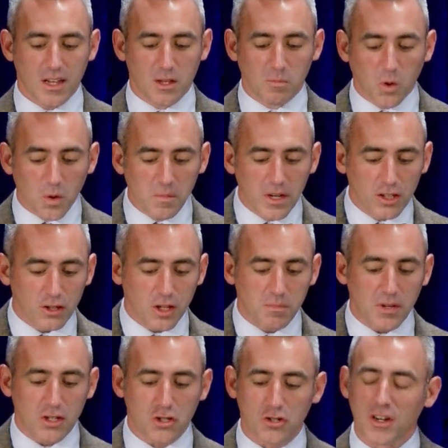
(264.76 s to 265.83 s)
The Moore Miller
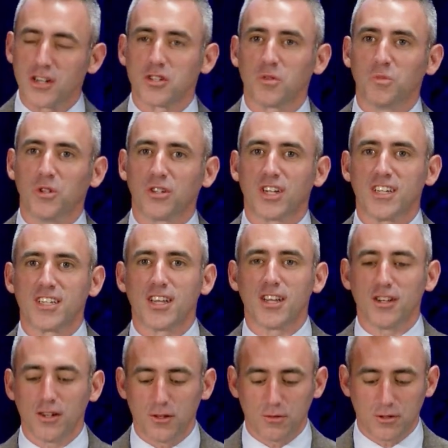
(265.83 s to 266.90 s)
administration will
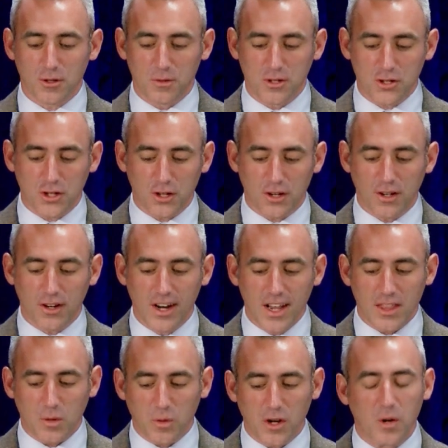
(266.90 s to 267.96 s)
continue to ensure
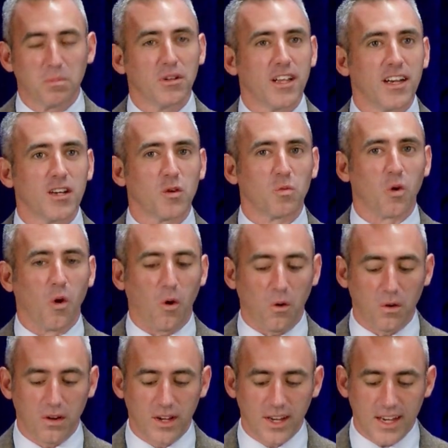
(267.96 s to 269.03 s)
that we are playing a
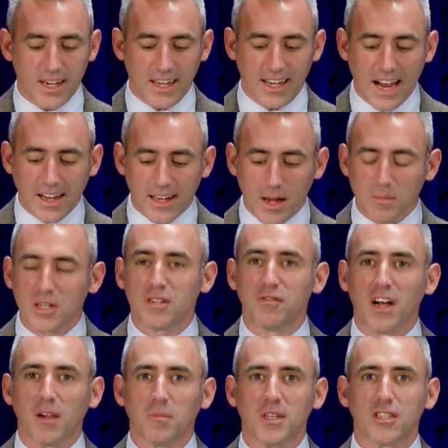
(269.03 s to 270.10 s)
role in economic
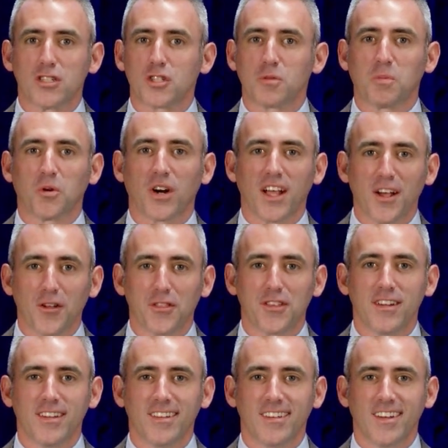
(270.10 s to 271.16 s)
development to support
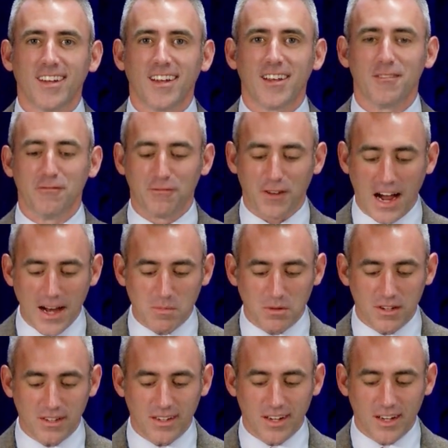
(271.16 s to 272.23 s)
healthy and
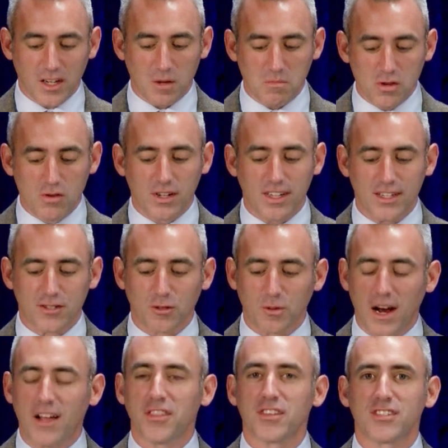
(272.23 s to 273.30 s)
vibrant communities
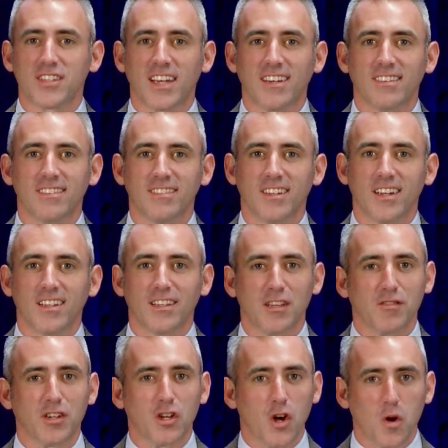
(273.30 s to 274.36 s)
throughout the state,
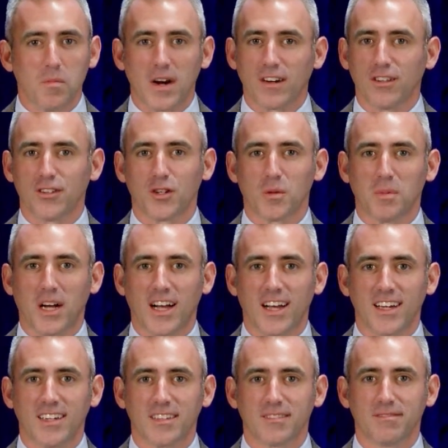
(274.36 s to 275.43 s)
leaving no Marylander
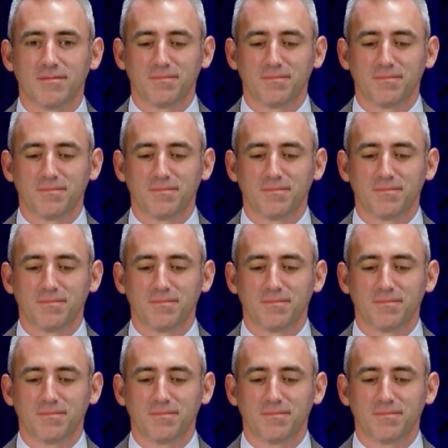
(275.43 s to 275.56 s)
behind.